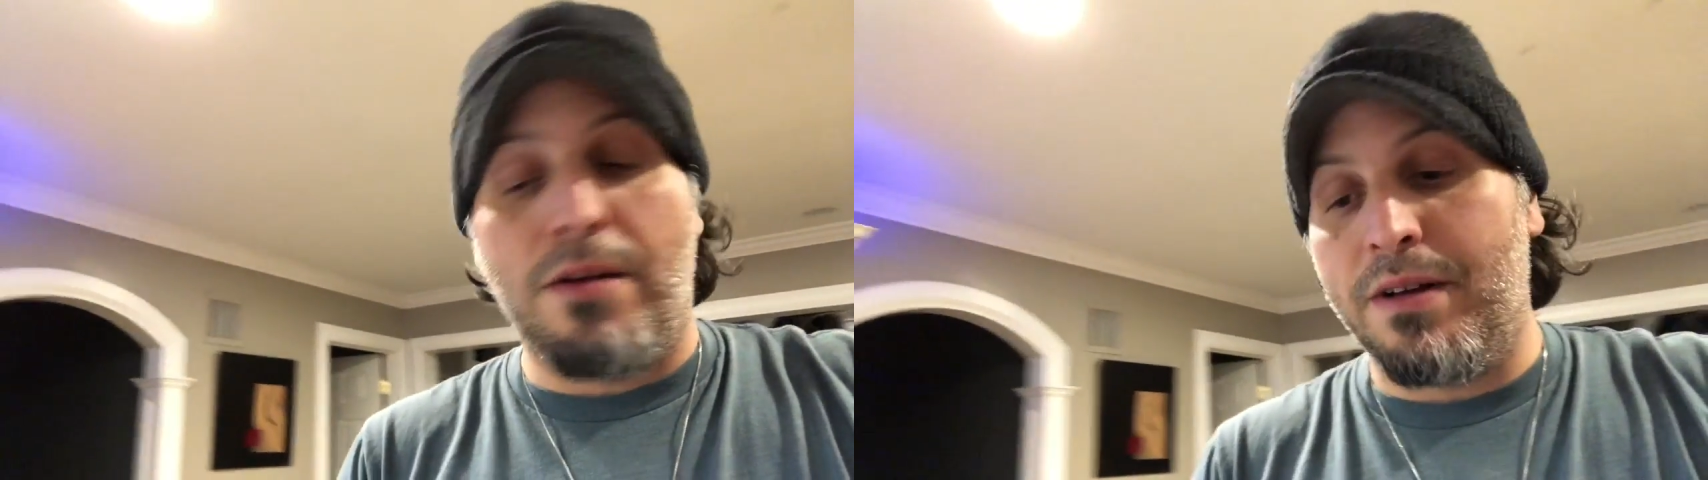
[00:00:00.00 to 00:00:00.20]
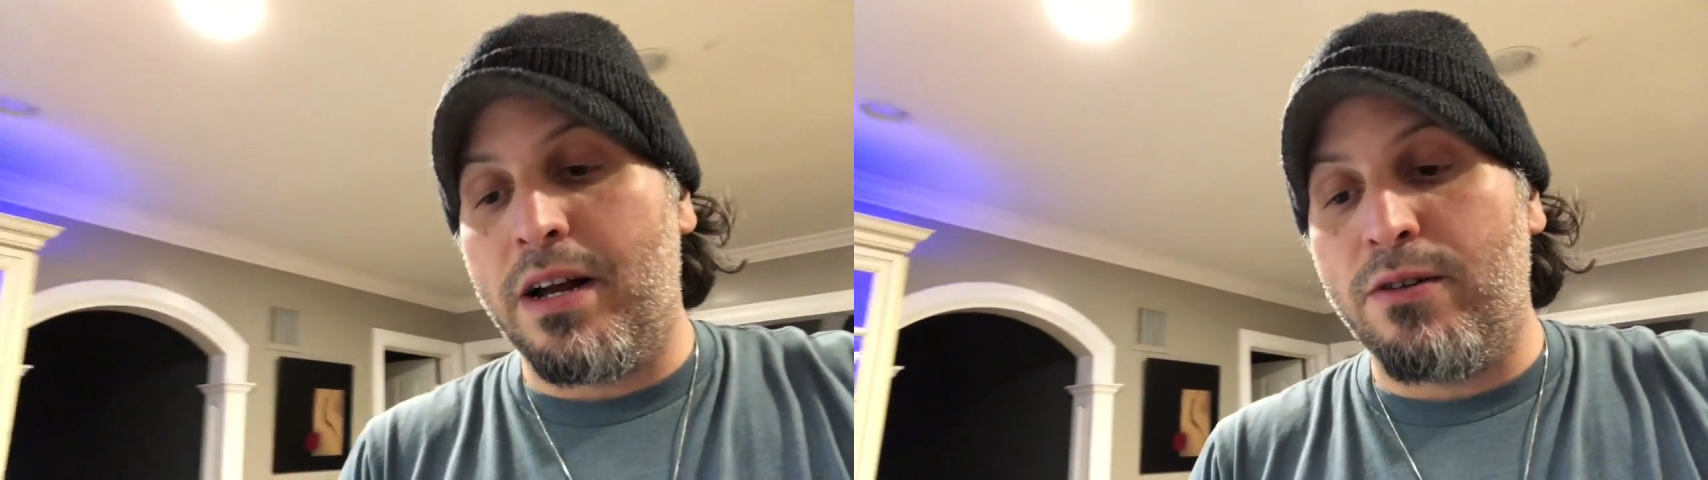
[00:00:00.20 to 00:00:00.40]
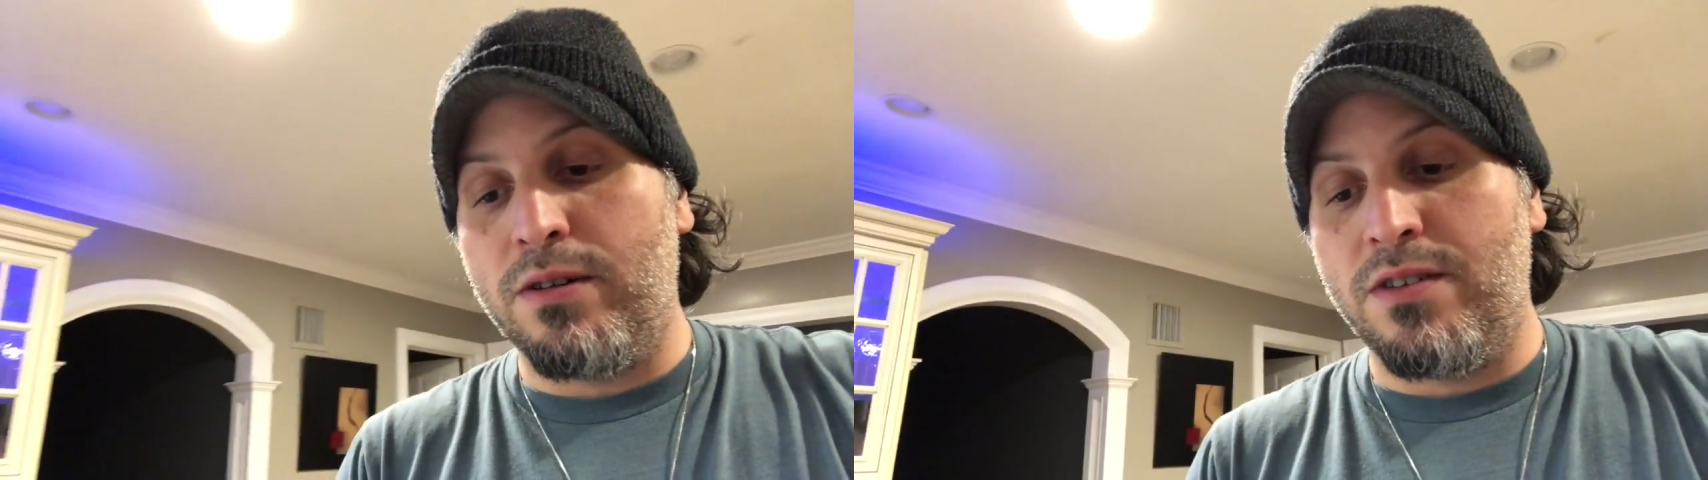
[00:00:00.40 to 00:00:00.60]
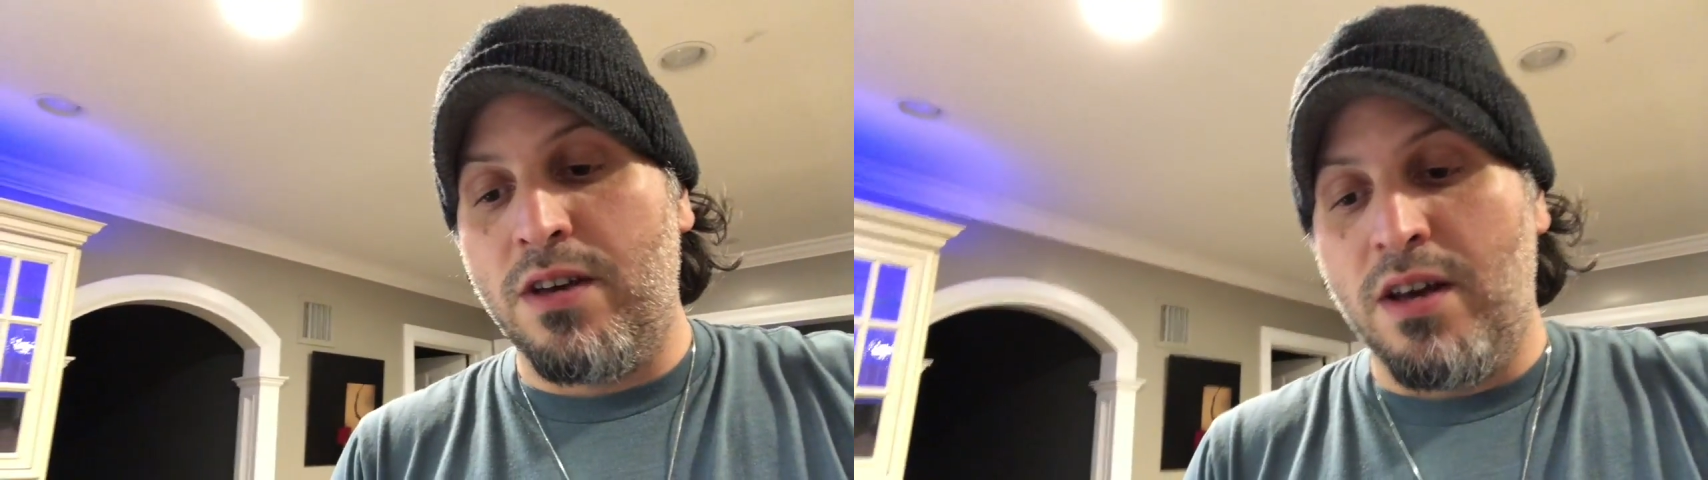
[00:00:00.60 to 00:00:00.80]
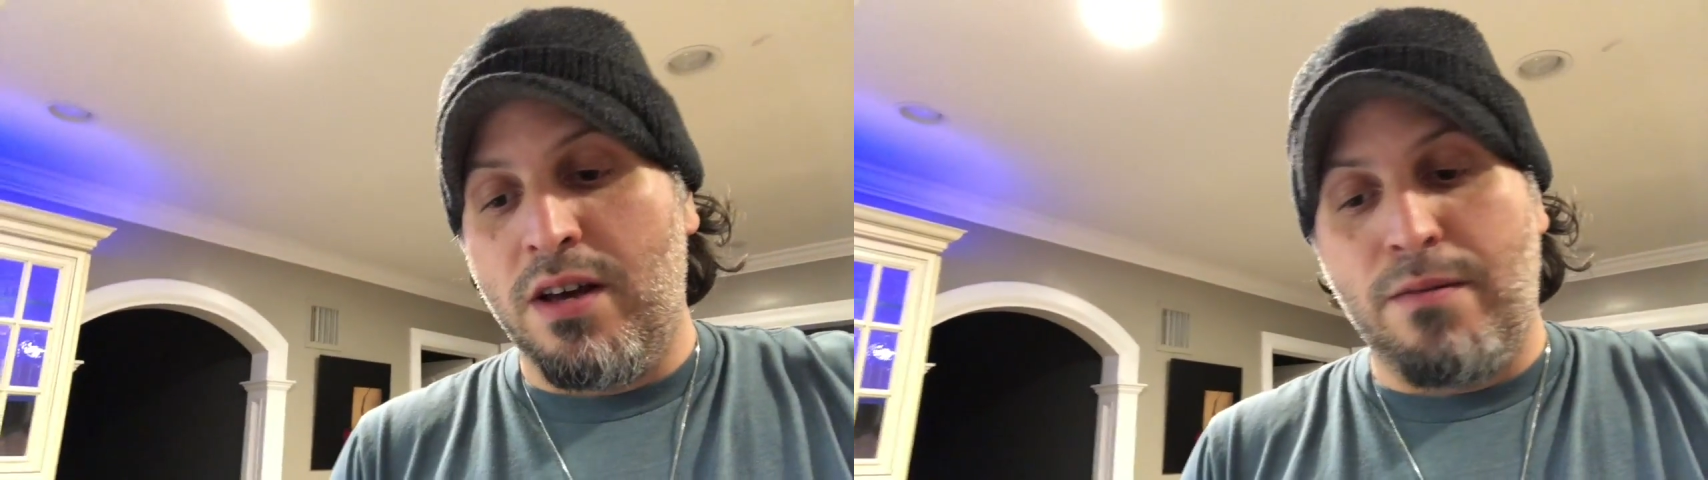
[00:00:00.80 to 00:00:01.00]
I mean,
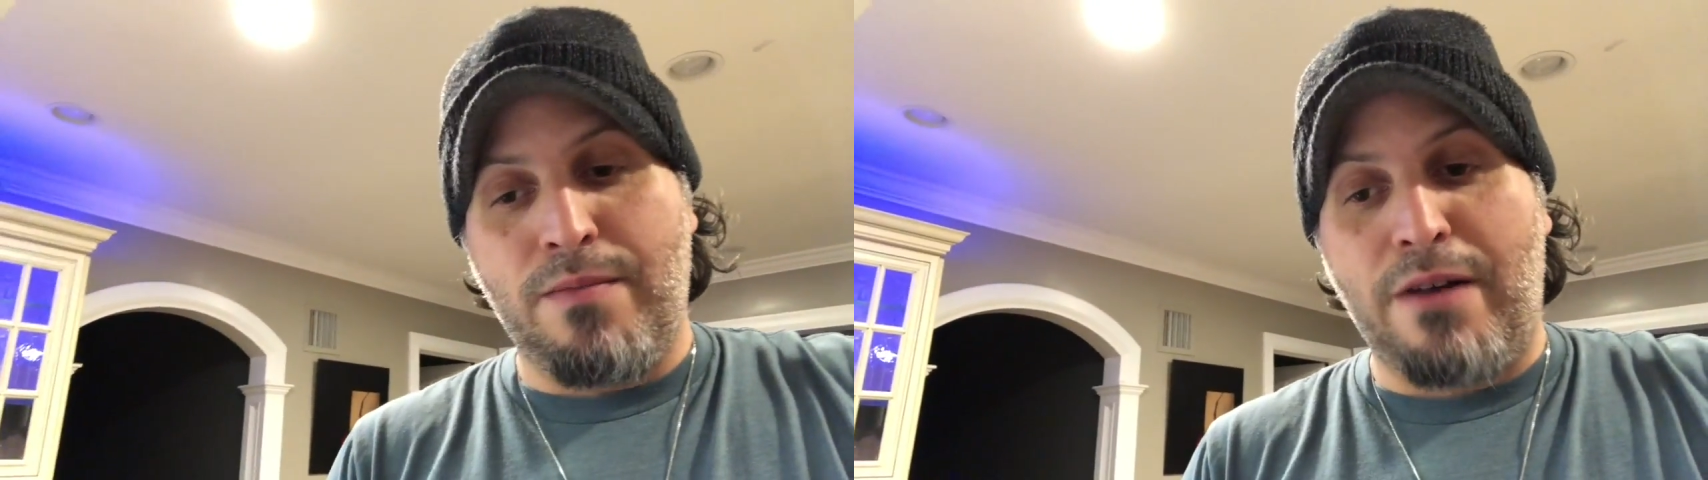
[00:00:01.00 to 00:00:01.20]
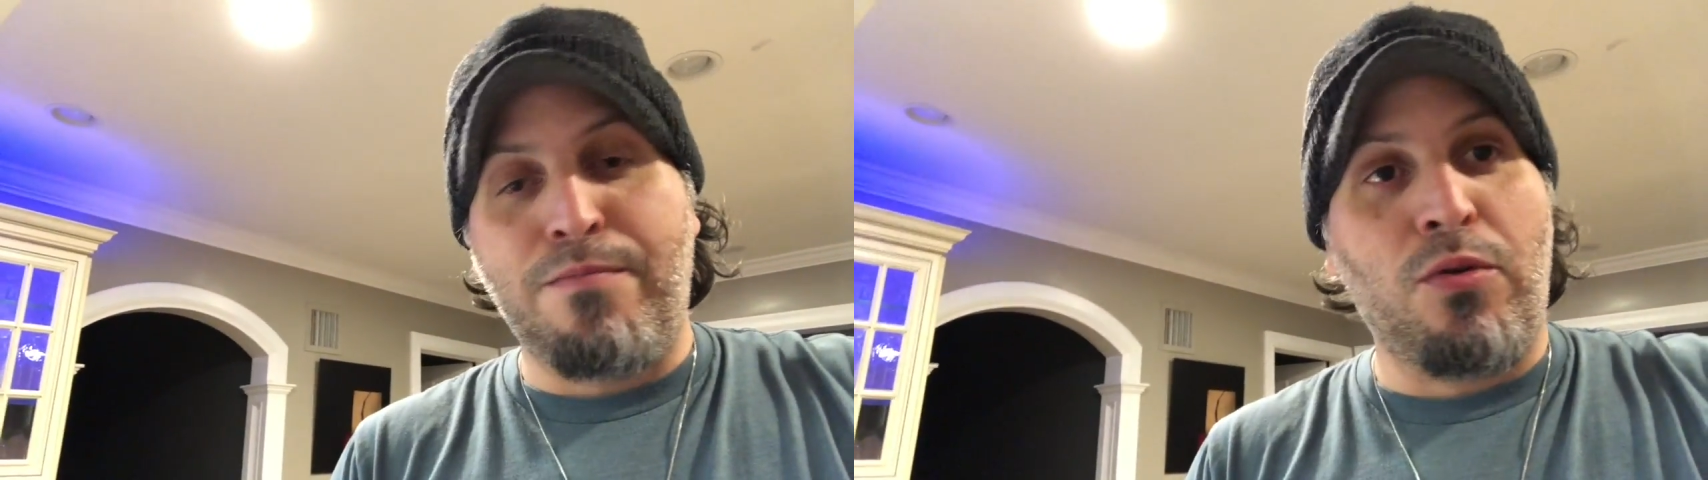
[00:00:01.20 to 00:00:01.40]
I'd